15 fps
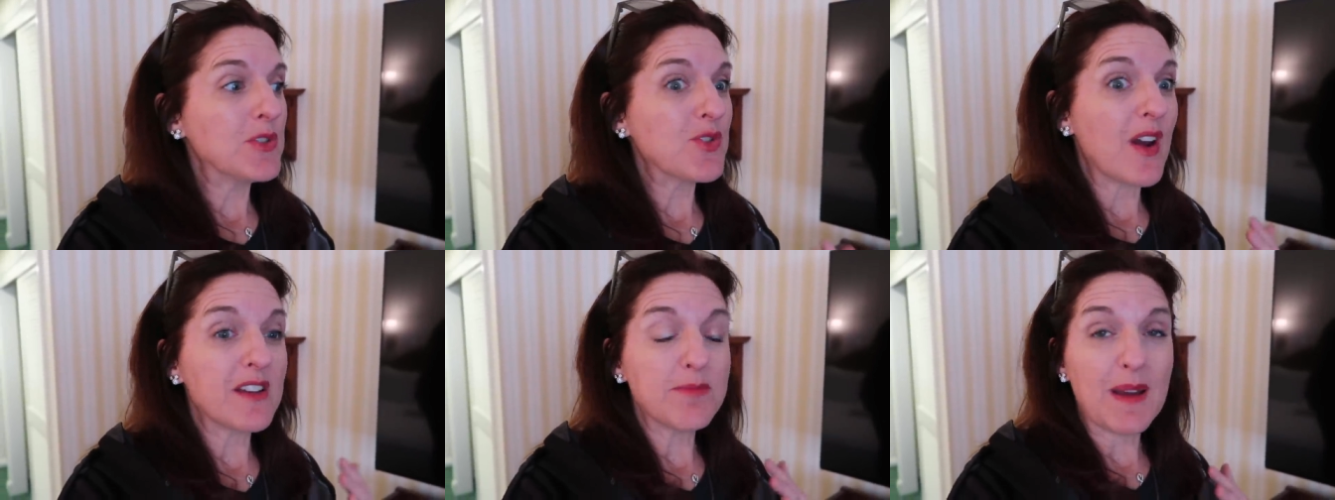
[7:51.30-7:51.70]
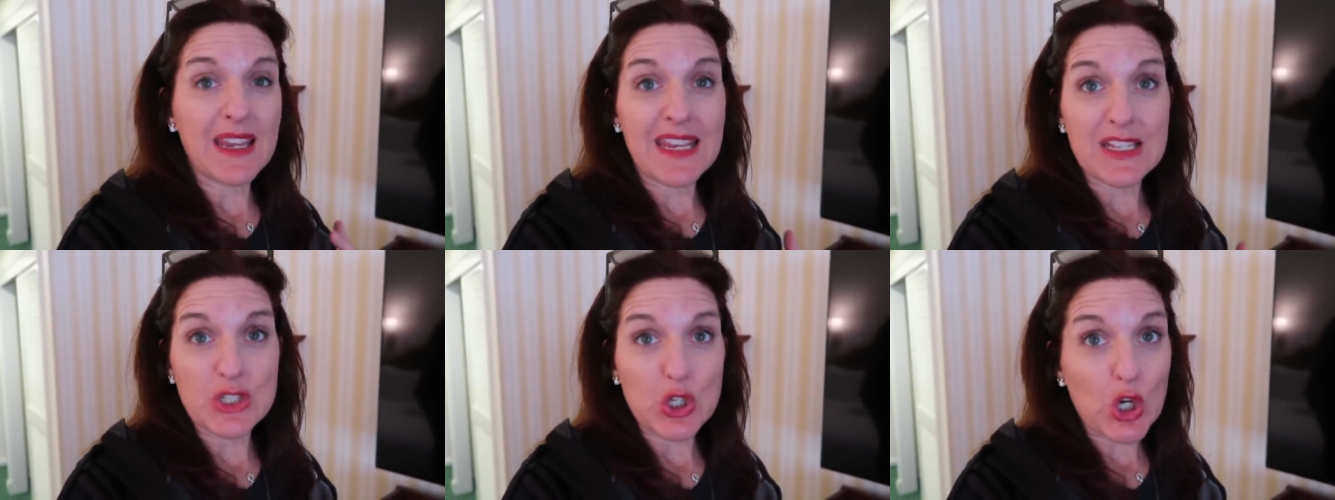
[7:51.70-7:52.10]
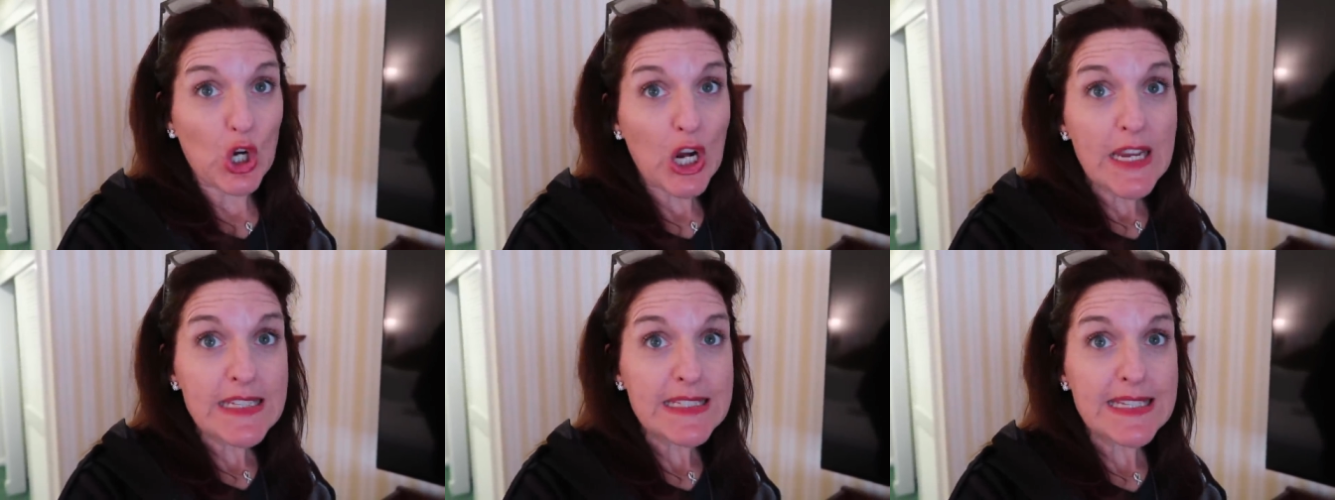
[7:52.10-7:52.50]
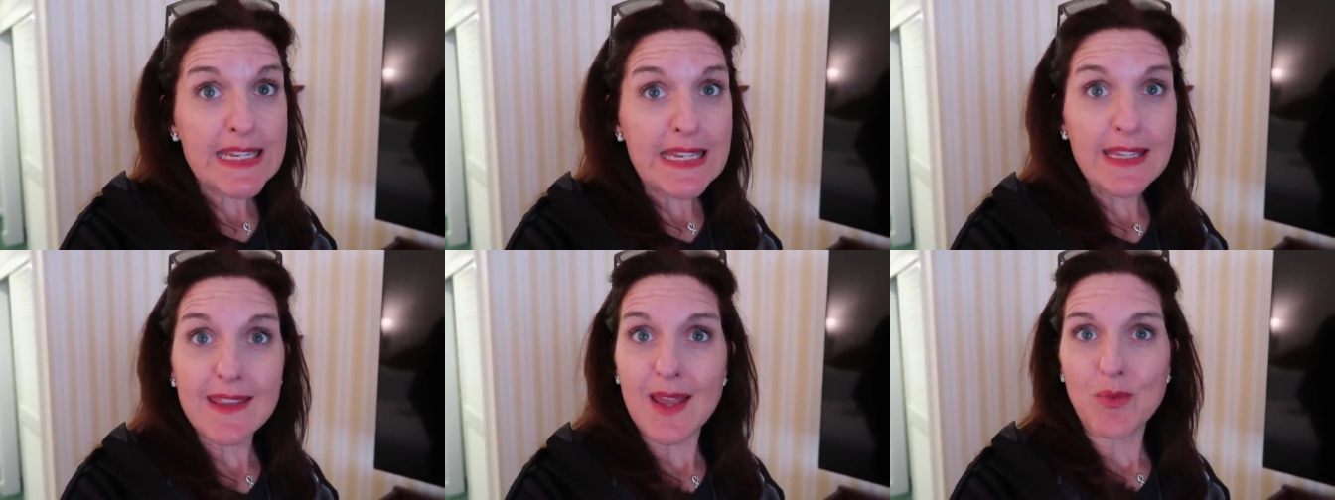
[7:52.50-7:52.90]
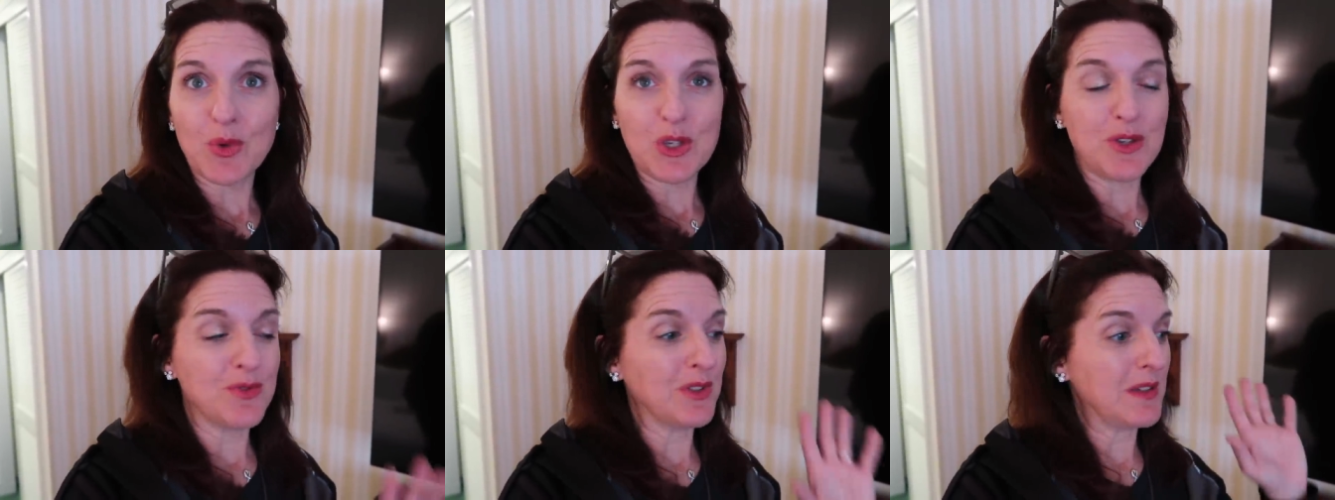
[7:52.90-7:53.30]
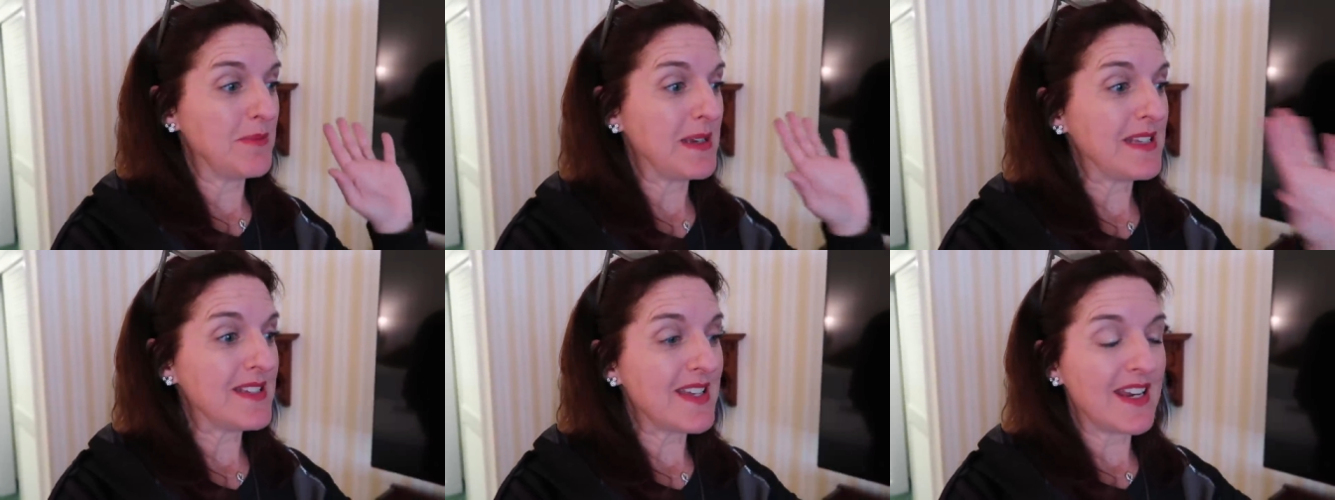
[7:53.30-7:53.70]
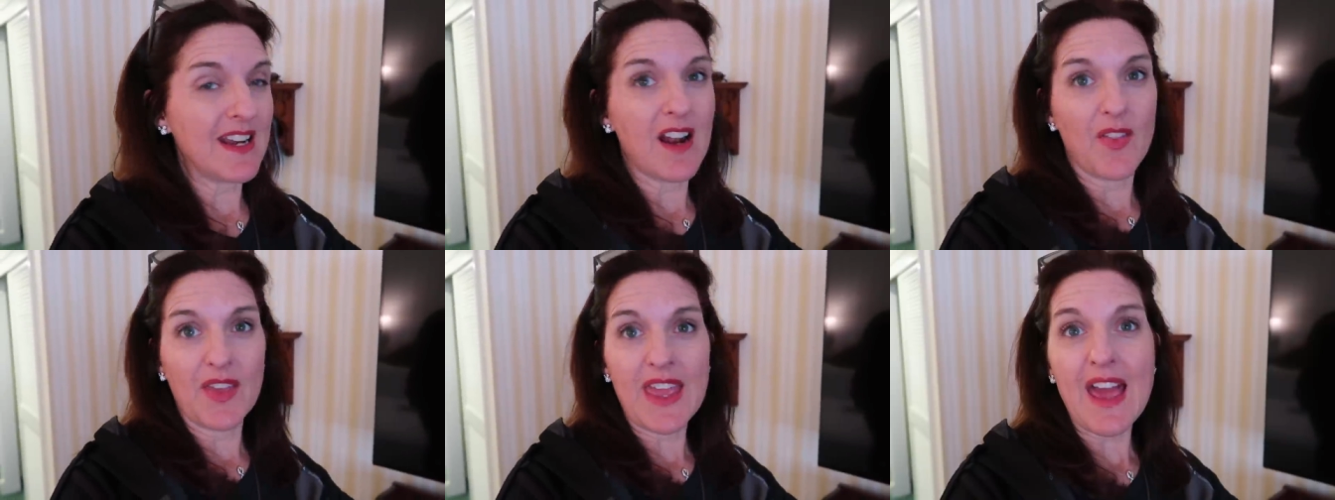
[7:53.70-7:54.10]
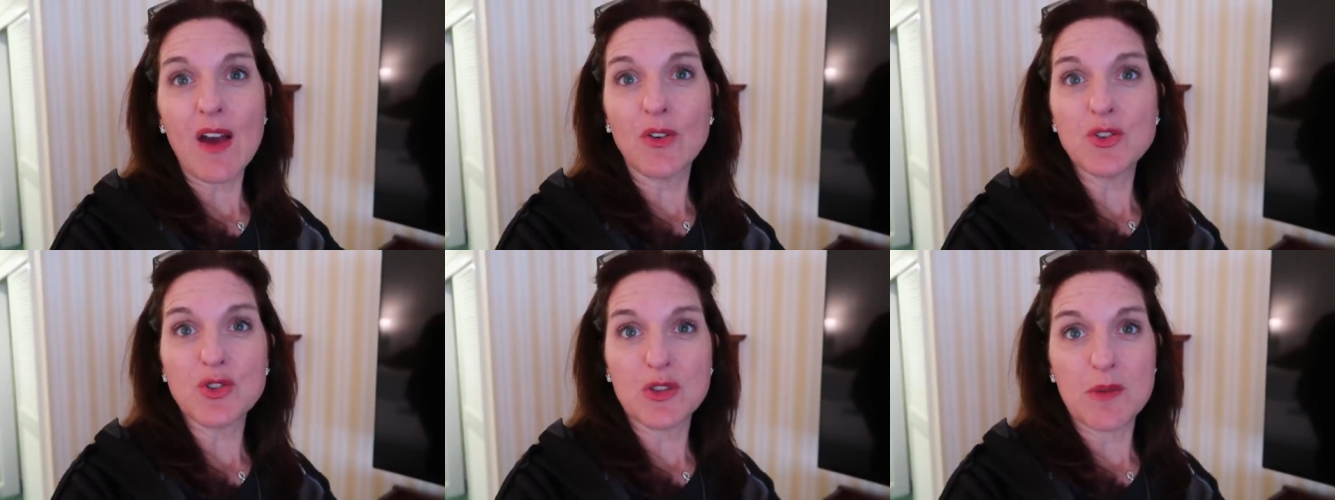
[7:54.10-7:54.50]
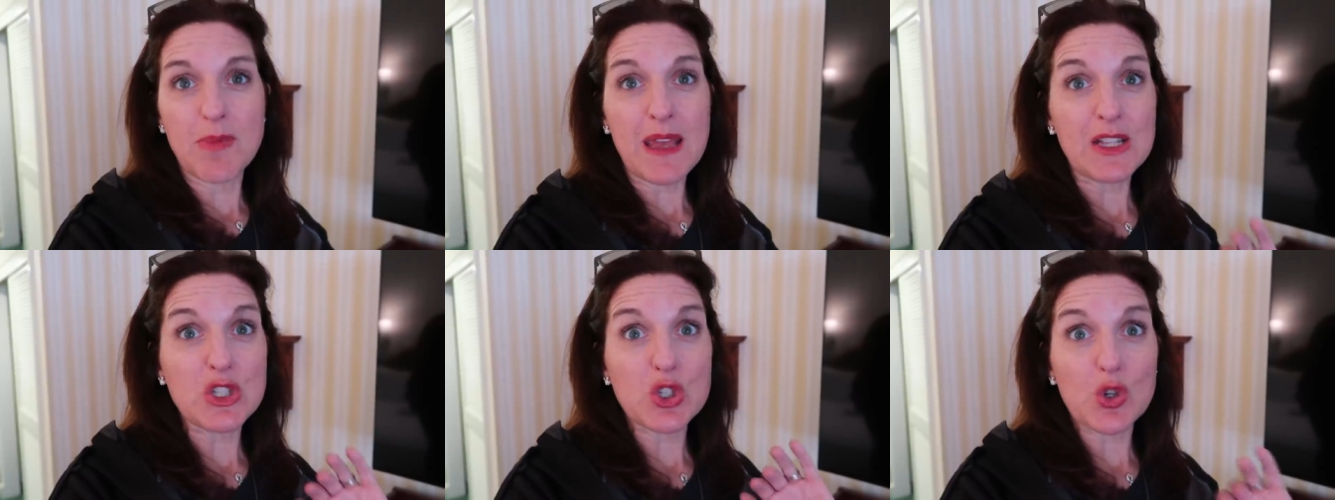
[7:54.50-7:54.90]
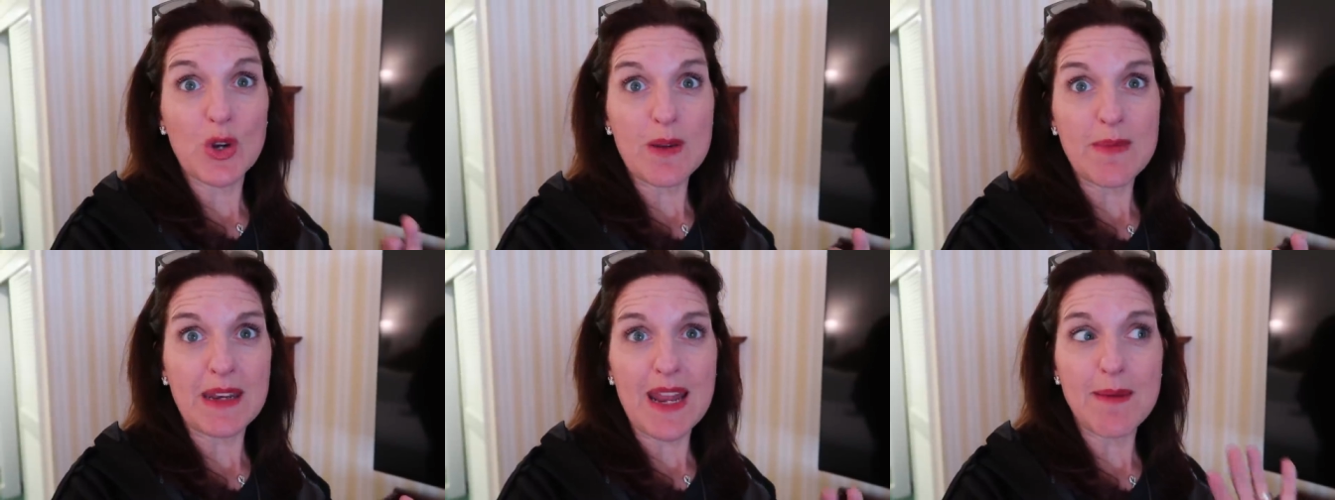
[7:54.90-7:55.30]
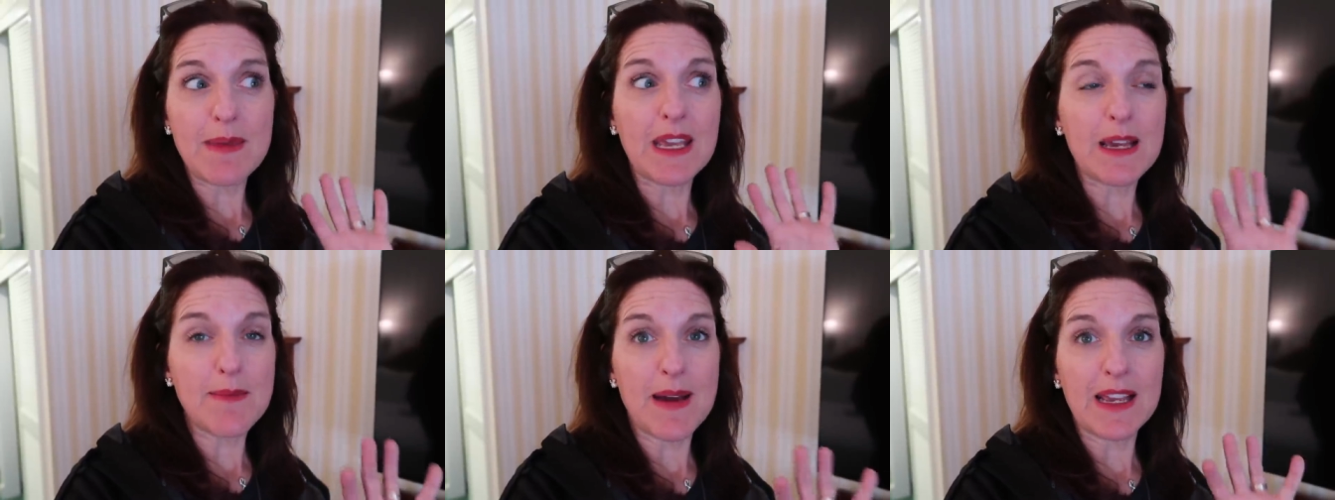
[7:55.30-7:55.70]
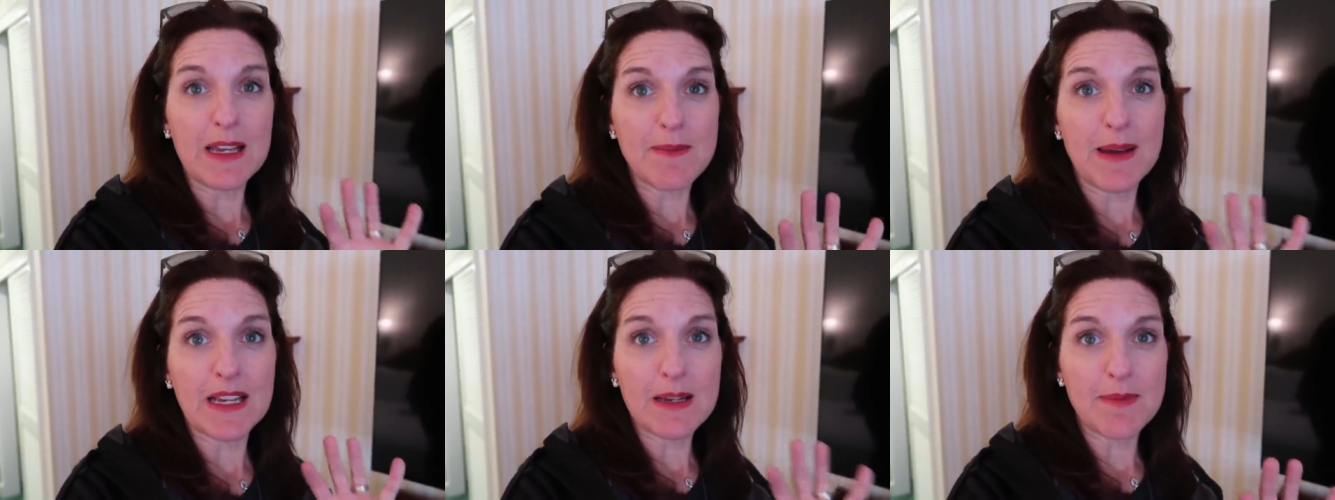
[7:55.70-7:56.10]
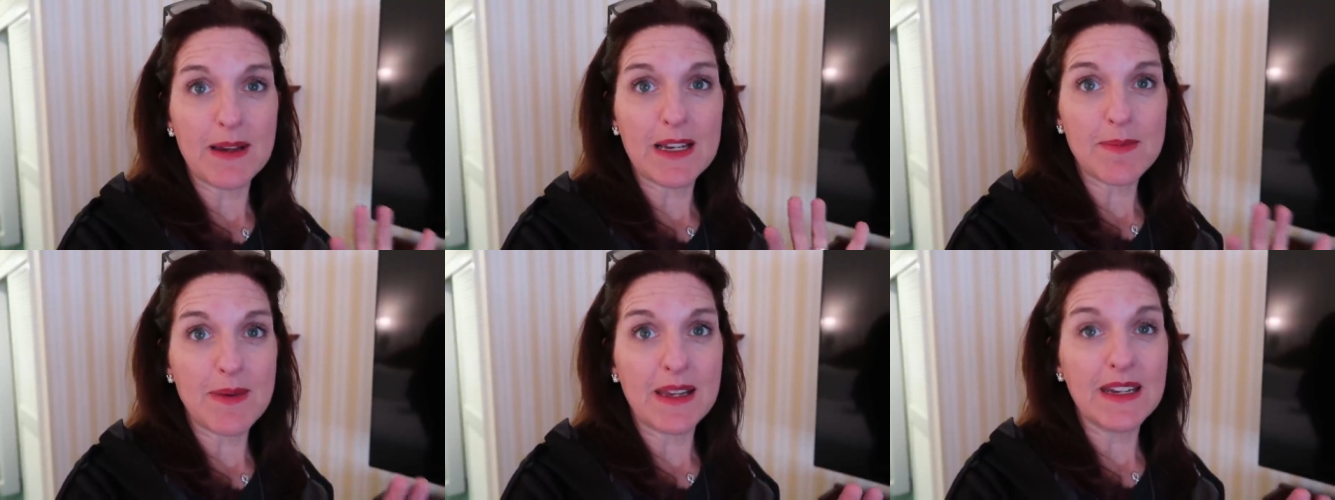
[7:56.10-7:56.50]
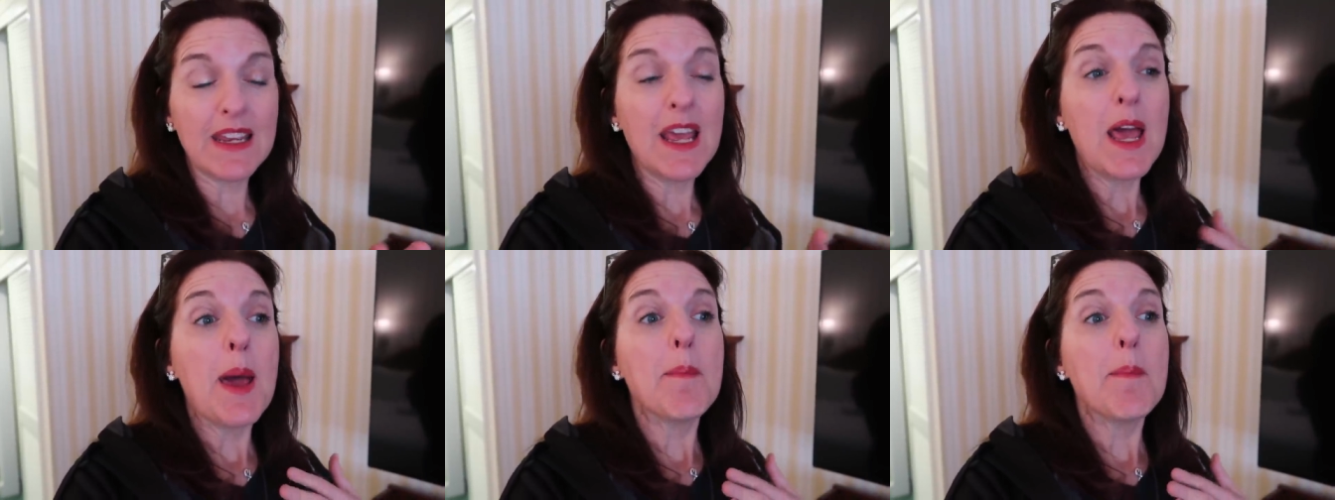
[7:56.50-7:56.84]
Drives my kids crazy. They will usually be sitting on the couch or the bed screaming at me, come on, come on, come on, come on.